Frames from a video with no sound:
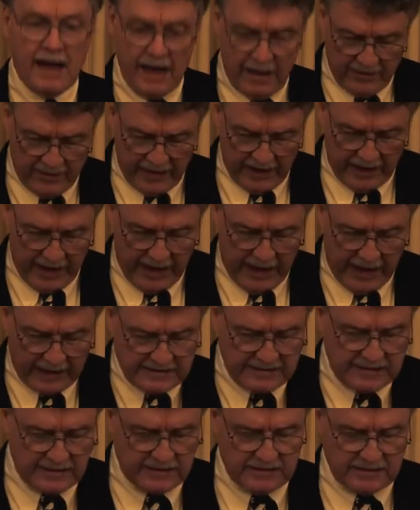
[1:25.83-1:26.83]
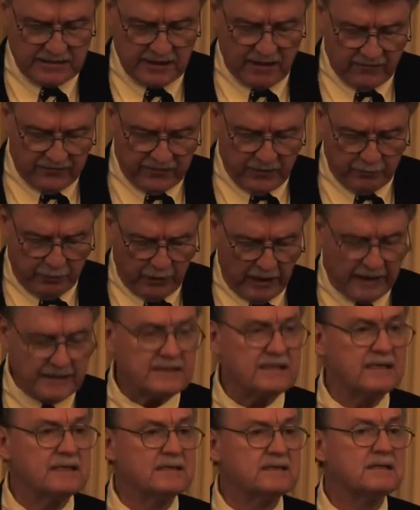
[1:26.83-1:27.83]
and the essence of the
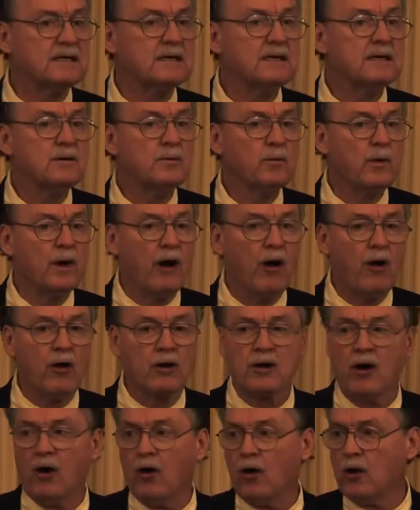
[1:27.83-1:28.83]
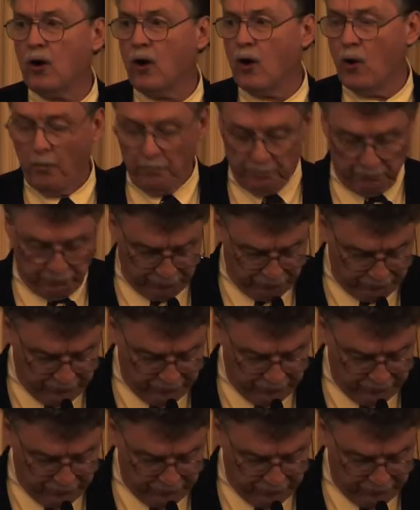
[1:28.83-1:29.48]
places we all call home.